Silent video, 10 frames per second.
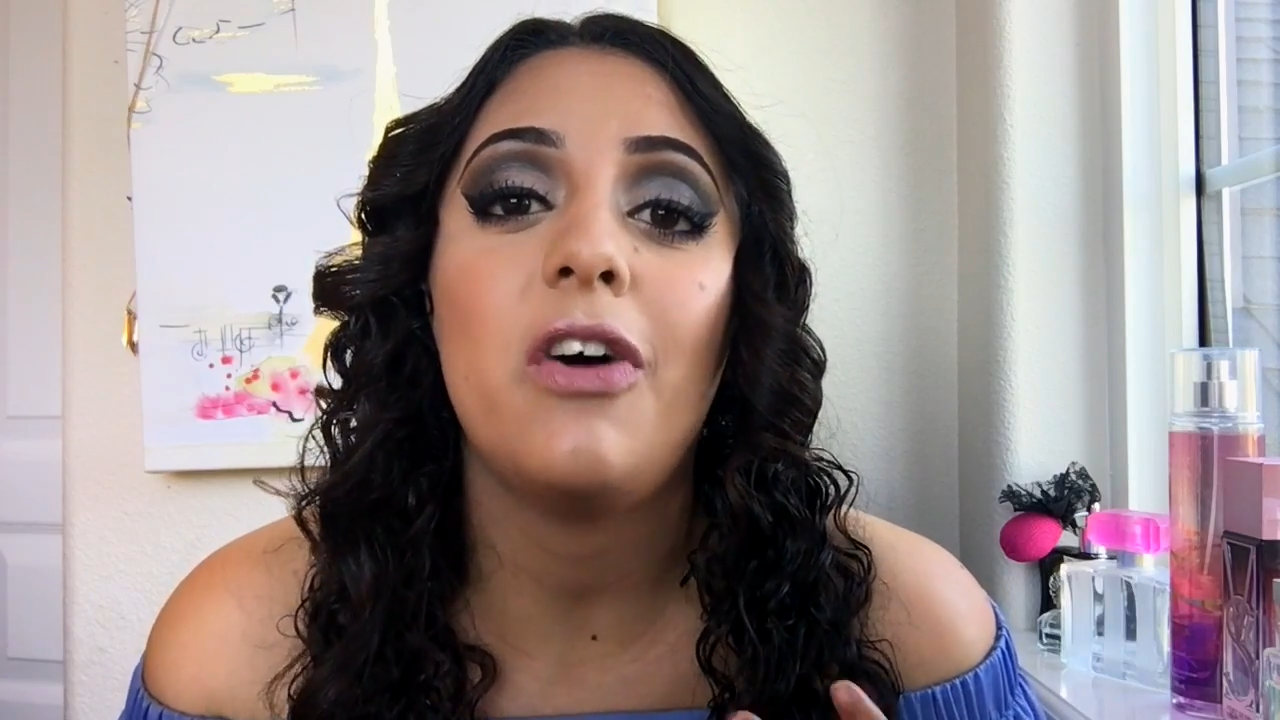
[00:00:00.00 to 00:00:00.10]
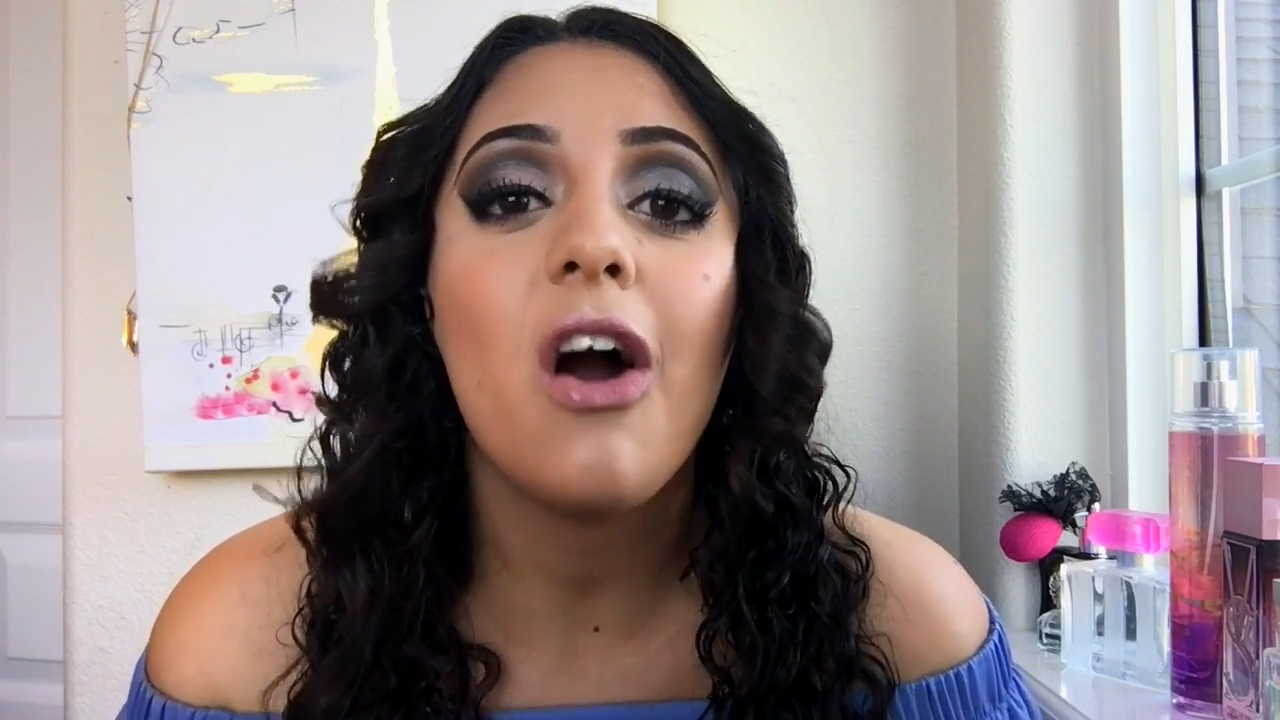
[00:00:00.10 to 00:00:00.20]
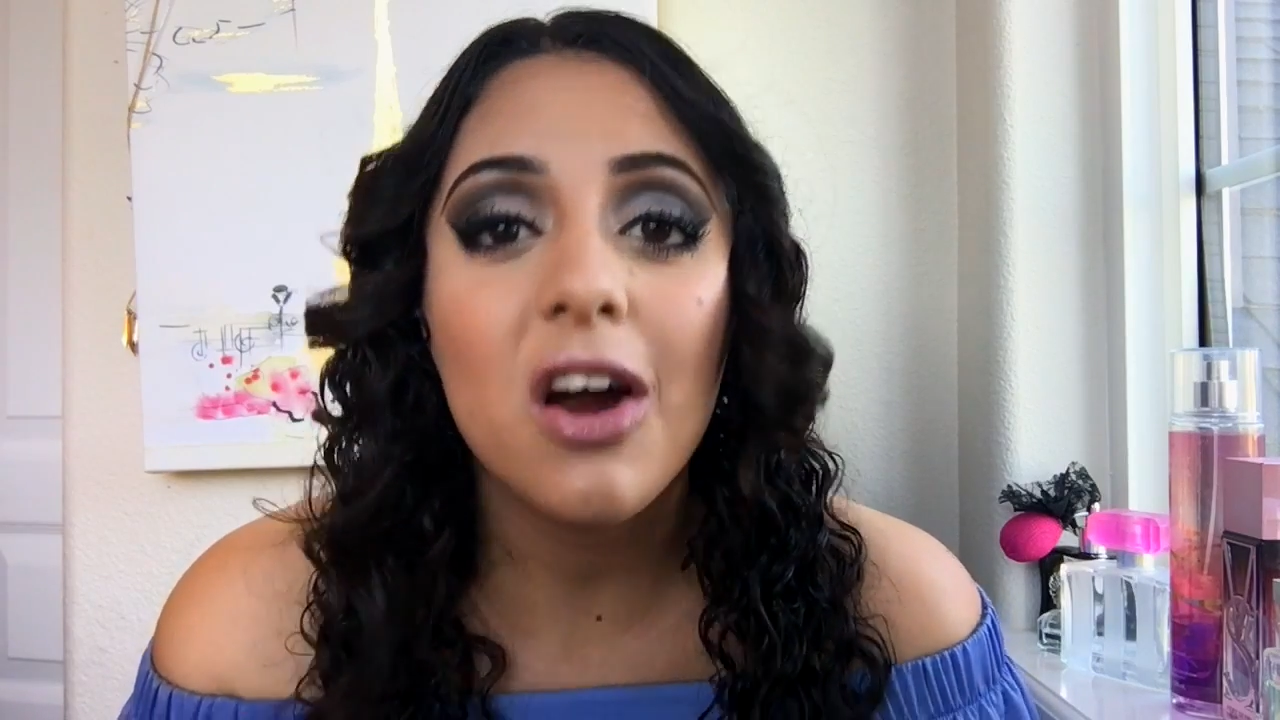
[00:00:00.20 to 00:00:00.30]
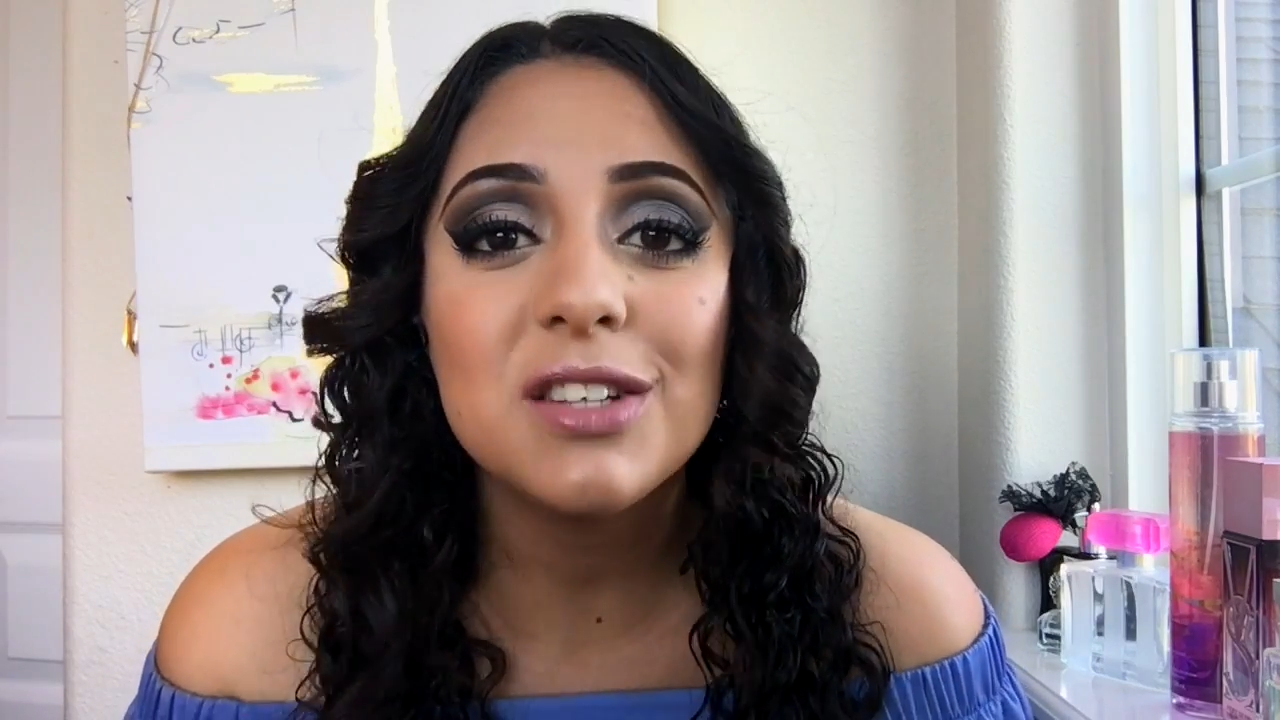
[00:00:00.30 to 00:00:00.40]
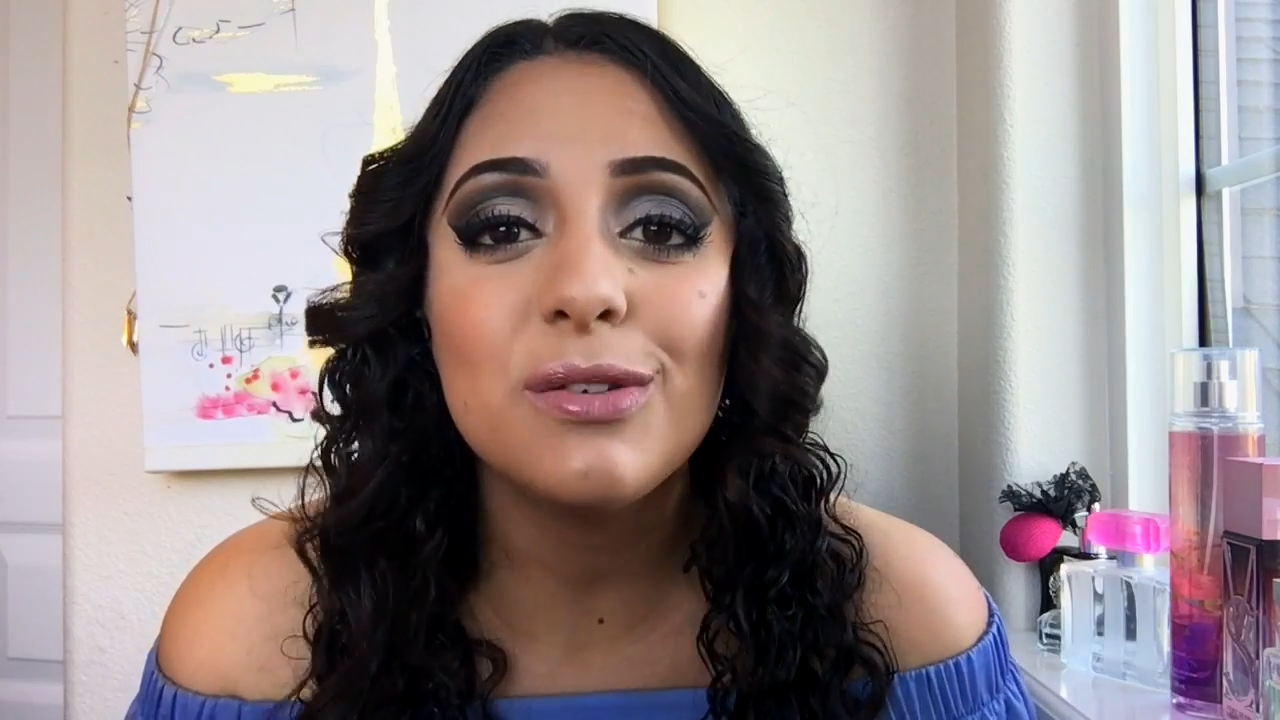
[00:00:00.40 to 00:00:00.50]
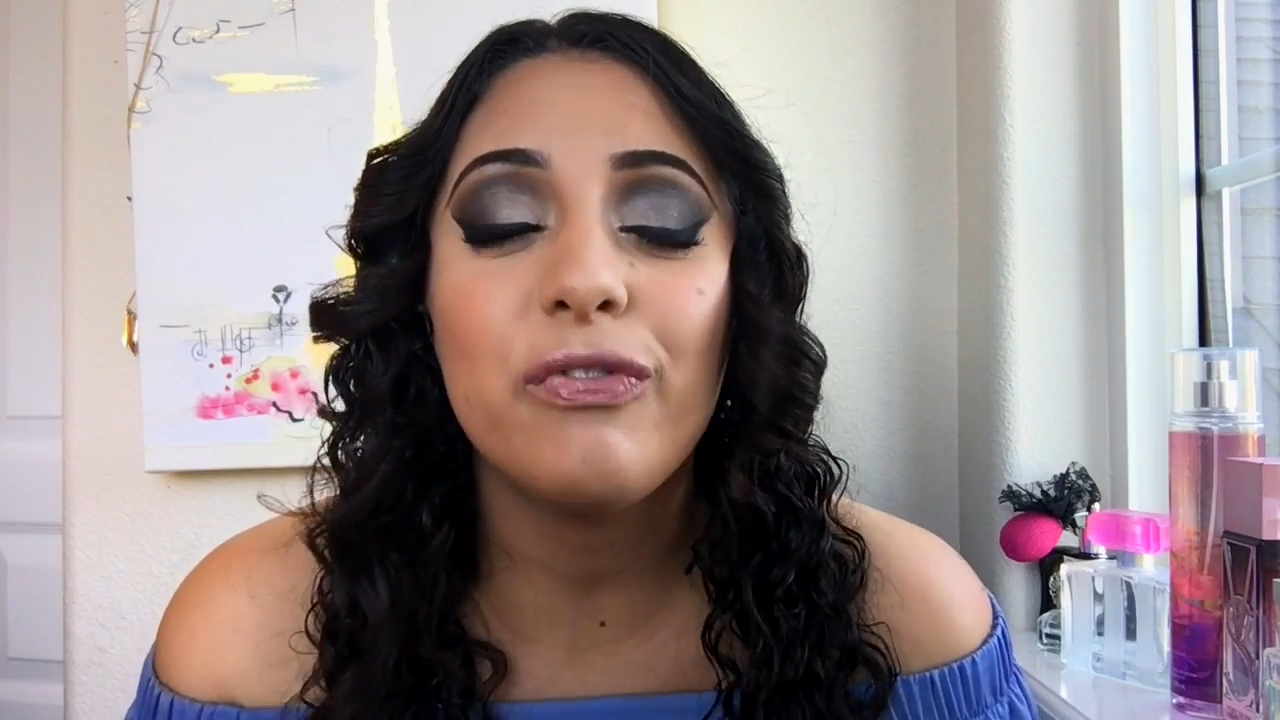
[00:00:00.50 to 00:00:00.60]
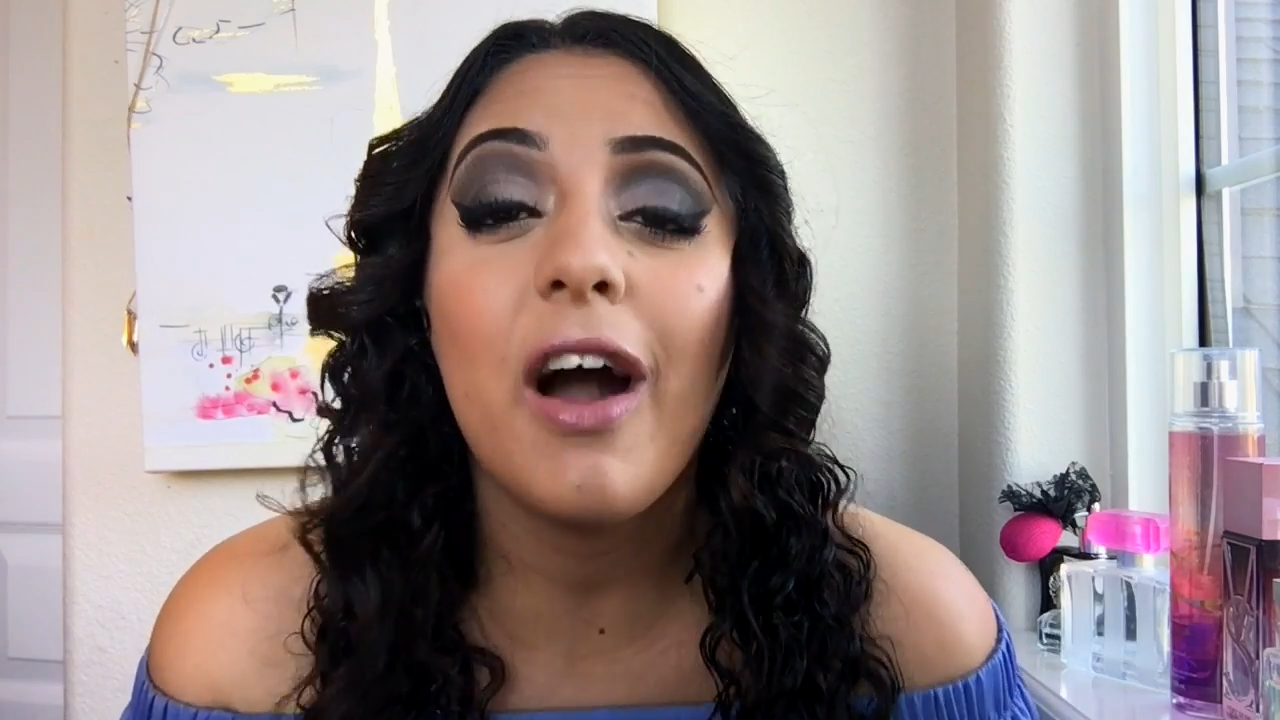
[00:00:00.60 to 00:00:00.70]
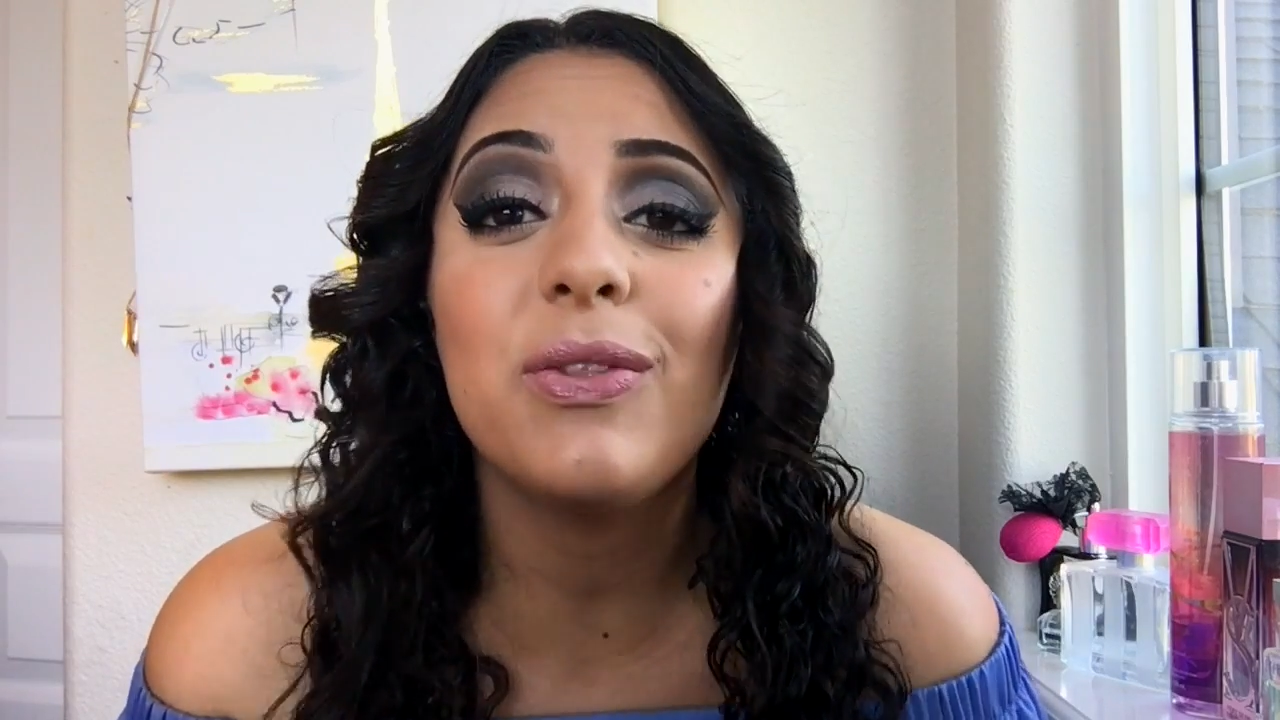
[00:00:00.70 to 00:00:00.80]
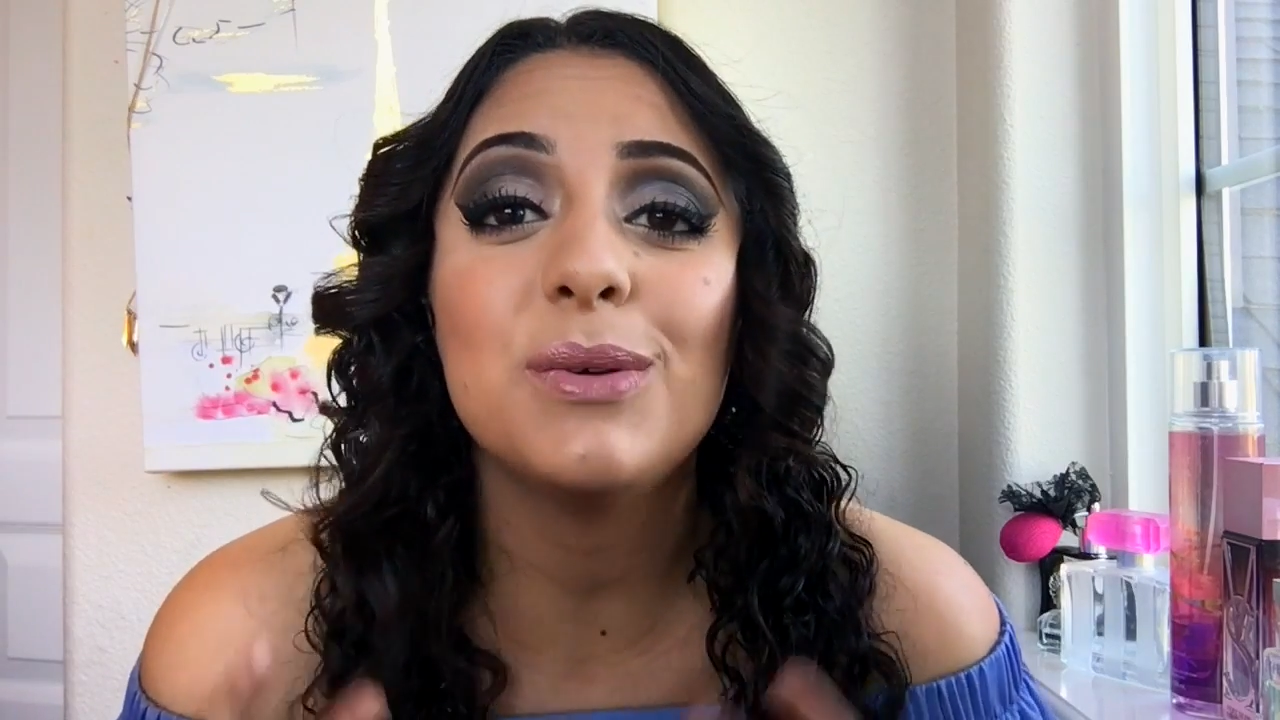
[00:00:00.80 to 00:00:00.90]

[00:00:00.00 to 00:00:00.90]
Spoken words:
hard to find